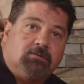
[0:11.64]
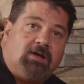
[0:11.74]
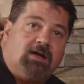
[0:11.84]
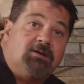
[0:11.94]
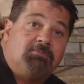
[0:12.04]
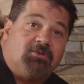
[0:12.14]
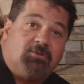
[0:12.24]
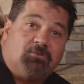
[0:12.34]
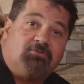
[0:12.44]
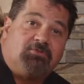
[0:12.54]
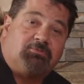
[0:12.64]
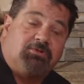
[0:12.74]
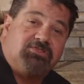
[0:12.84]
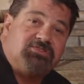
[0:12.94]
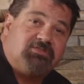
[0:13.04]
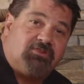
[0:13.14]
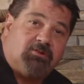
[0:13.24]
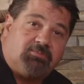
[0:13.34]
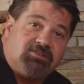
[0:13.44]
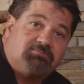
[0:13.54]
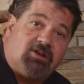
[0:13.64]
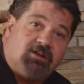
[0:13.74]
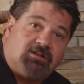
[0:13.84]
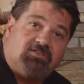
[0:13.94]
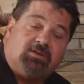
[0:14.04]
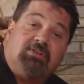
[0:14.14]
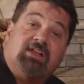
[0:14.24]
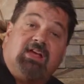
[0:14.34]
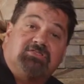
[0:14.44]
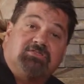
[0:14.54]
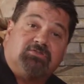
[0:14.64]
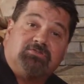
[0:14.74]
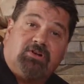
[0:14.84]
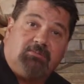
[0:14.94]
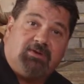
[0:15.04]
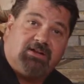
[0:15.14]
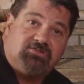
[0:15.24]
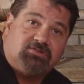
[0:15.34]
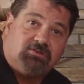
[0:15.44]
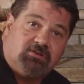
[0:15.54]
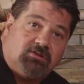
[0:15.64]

Hi, I'm Larry Wolf with Regency Fireplace Products. I'm the National Training Manager.